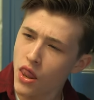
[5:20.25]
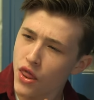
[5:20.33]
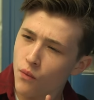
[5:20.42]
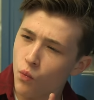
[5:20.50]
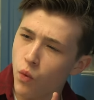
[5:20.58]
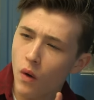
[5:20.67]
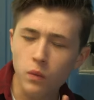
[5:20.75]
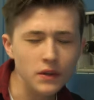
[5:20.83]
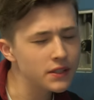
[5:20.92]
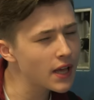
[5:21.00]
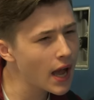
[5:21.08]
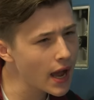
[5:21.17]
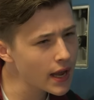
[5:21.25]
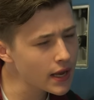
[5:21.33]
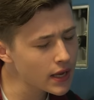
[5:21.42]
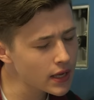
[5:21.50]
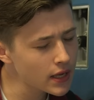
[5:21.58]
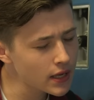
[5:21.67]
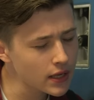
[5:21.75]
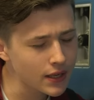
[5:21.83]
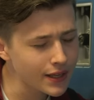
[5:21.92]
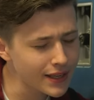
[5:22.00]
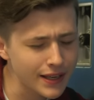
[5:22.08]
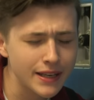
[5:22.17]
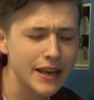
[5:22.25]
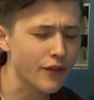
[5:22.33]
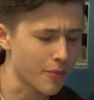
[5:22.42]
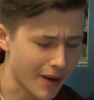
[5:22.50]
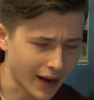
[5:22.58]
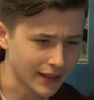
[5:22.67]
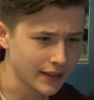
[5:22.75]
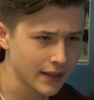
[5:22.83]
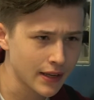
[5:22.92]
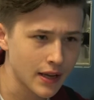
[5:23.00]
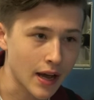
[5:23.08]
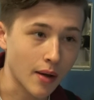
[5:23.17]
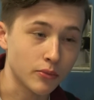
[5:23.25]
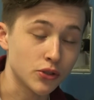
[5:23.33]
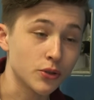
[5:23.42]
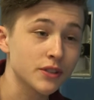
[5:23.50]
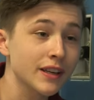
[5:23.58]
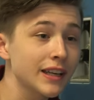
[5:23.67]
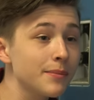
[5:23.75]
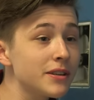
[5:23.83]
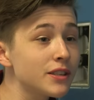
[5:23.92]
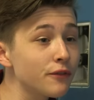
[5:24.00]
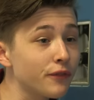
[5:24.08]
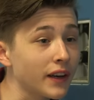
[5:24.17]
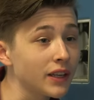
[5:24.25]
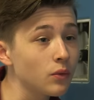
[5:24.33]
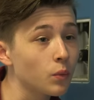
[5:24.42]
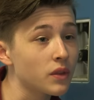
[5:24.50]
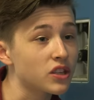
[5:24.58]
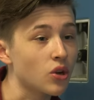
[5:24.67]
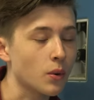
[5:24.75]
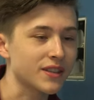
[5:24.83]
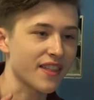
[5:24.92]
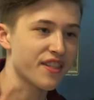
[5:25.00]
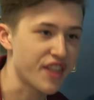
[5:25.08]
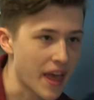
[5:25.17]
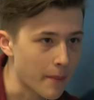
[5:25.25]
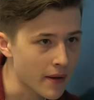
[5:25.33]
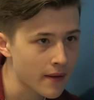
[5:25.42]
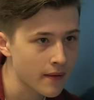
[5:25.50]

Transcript: Then what was I... Never mind. I'm sure it's not going to be so funny when the joke's on them.